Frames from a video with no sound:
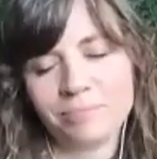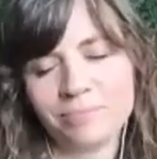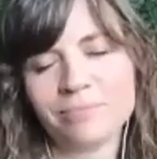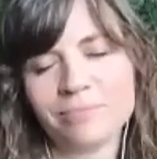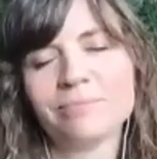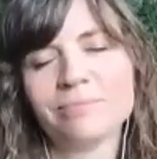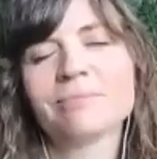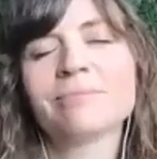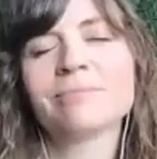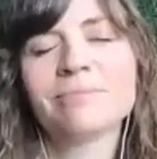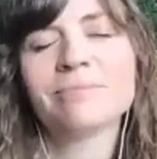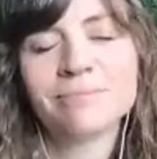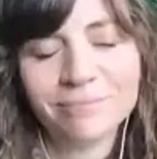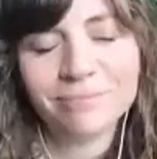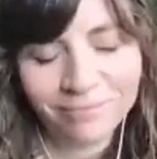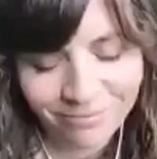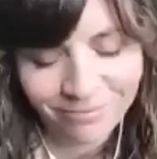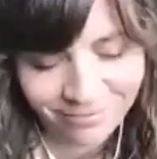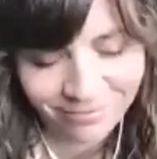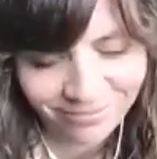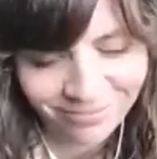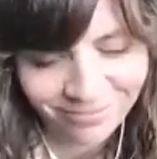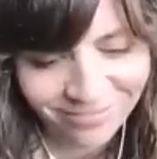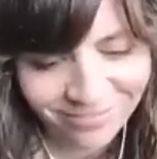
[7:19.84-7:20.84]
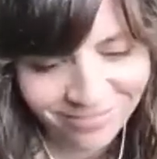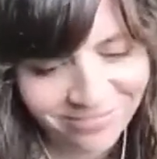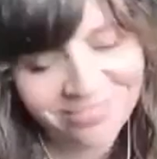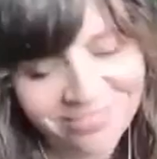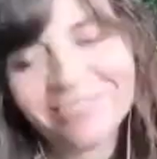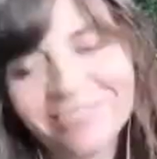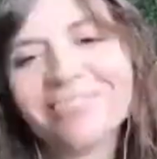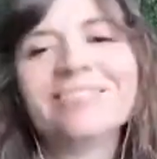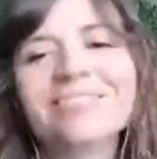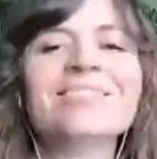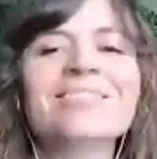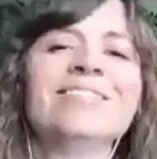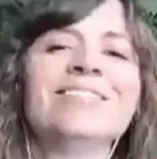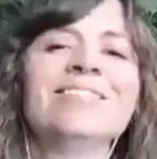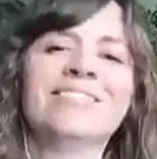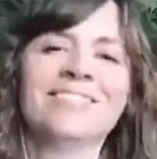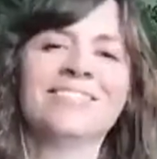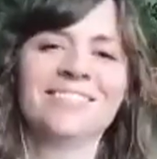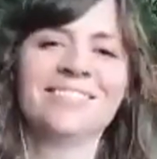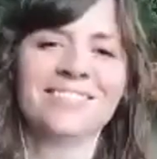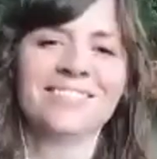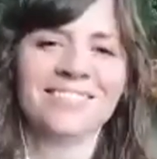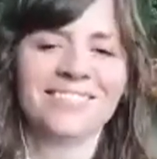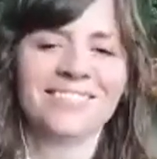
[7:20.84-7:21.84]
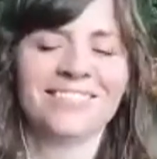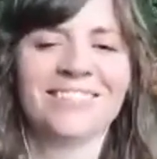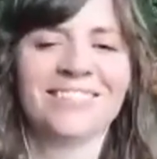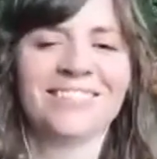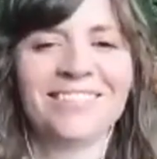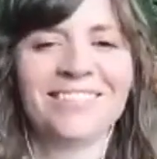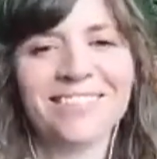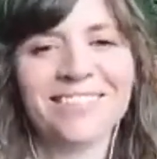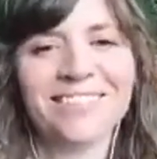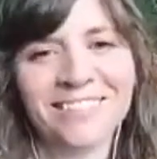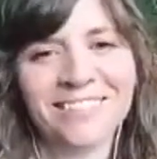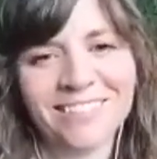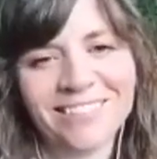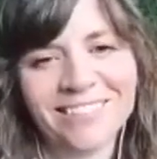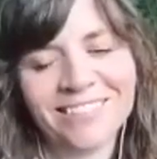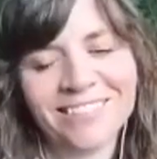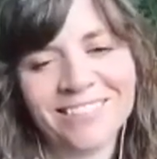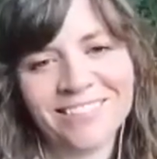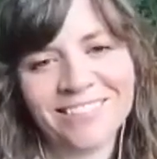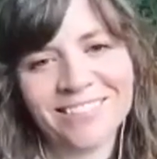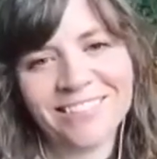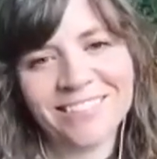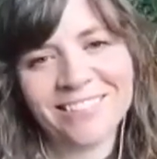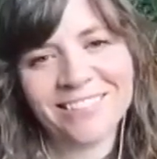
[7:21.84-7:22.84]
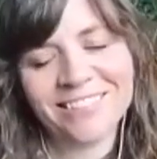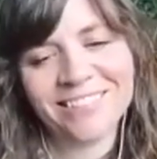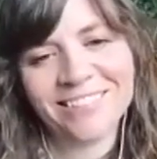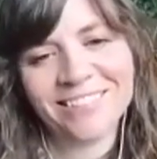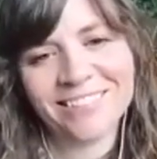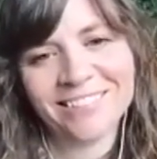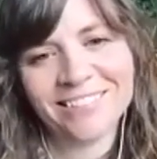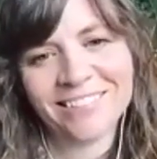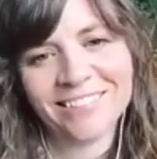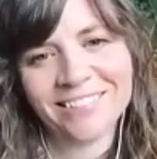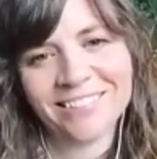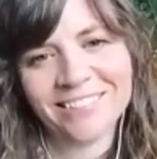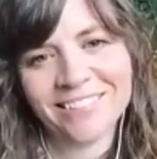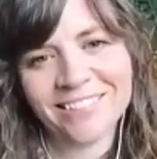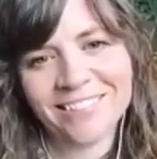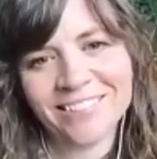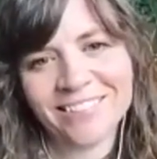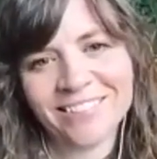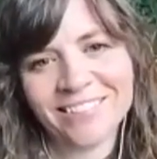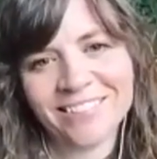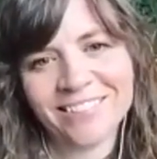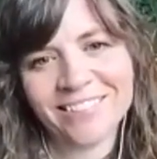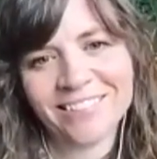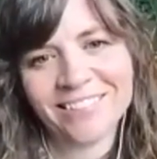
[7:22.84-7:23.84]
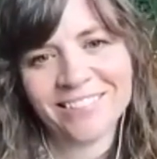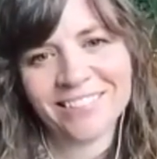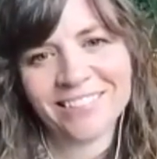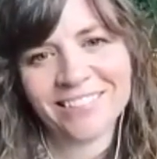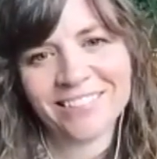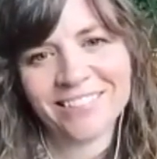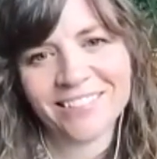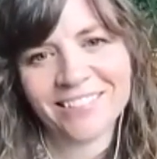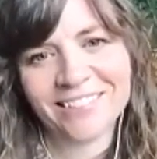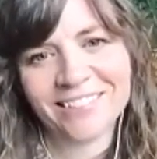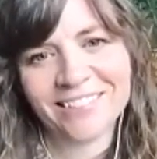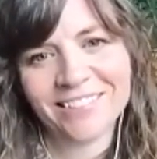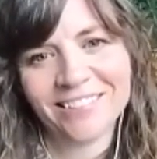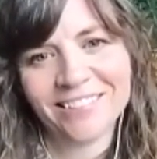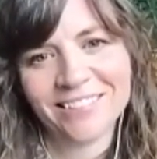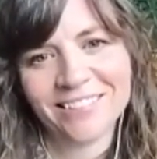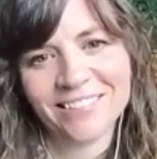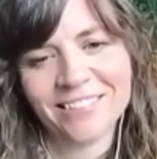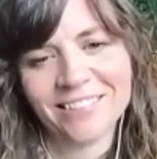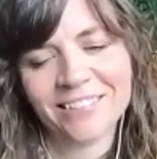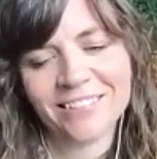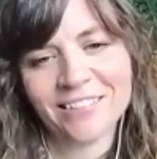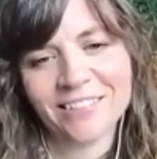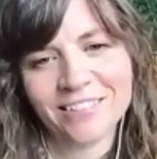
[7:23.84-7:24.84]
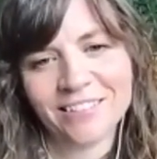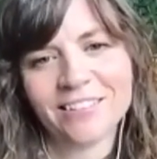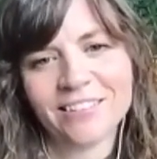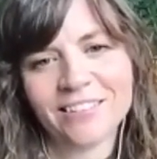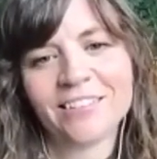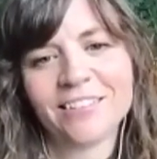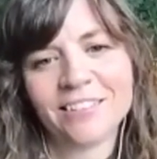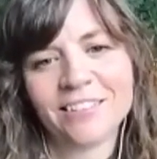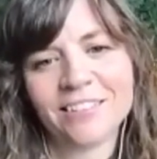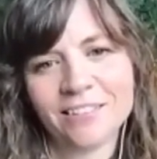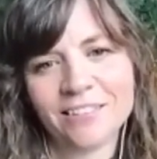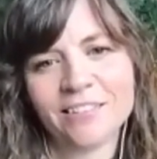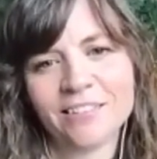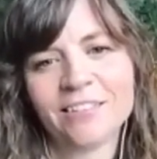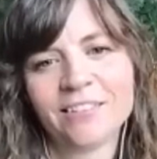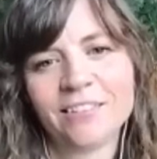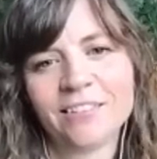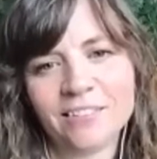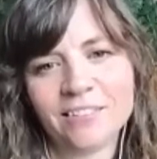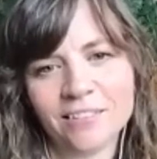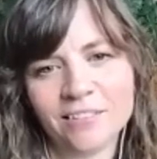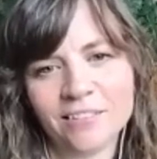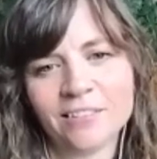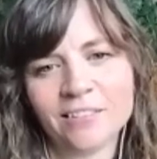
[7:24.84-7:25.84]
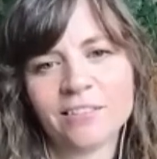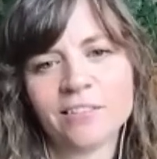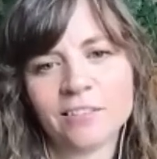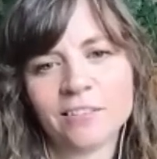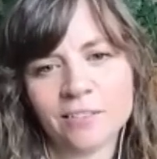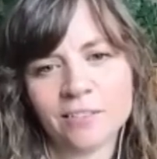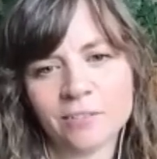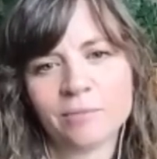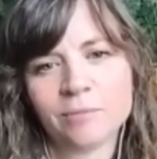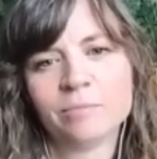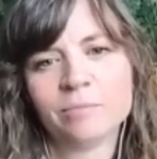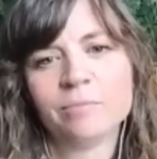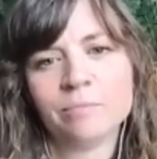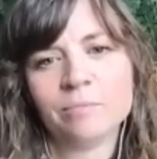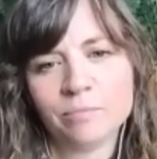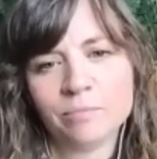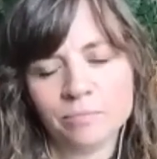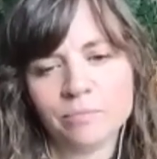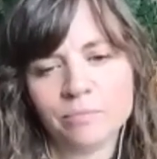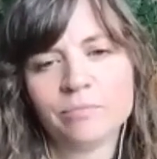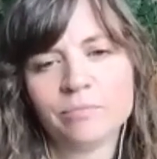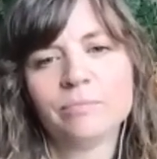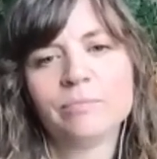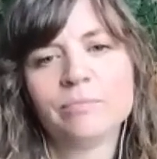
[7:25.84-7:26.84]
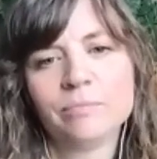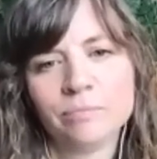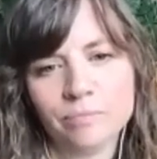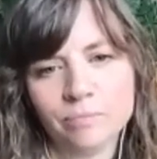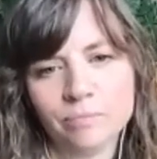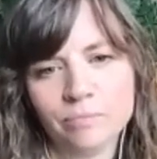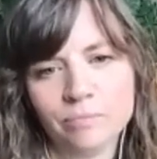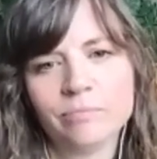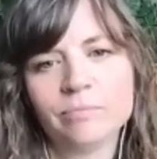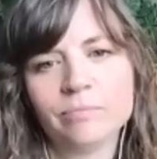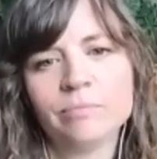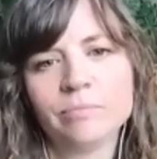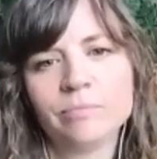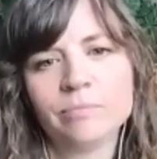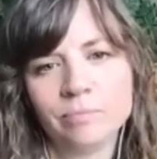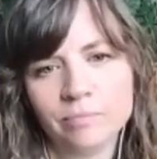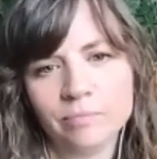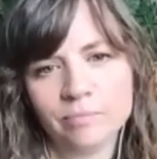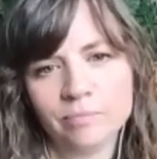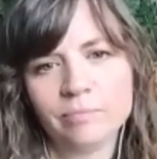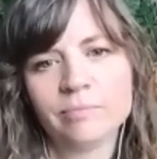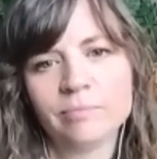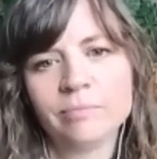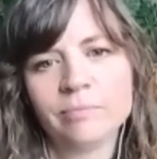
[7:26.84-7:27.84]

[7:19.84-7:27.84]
(silent)